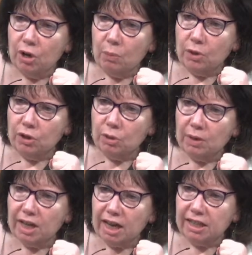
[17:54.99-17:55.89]
when you know what
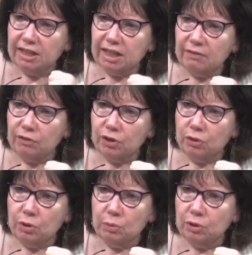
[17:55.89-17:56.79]
God has done for you,
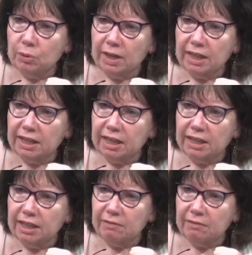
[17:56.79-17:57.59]
you will do anything to give